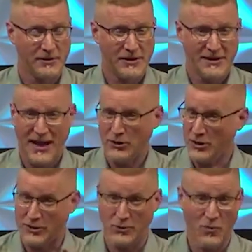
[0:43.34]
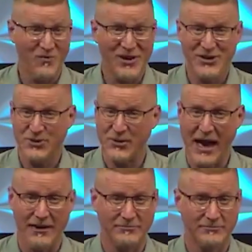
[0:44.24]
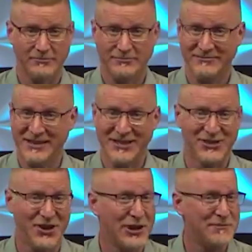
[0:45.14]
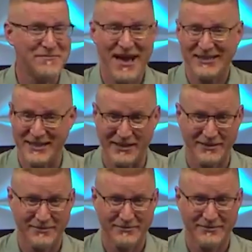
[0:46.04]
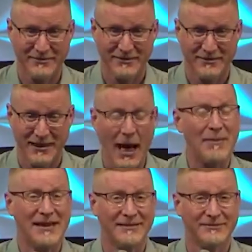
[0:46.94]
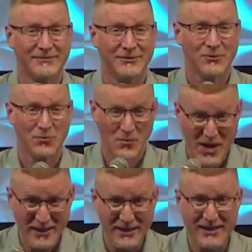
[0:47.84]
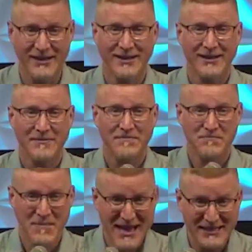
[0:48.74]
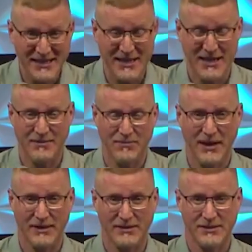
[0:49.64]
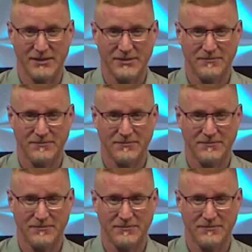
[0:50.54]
Now look, when we do that, it's going to be messy. I mean, really messy in places.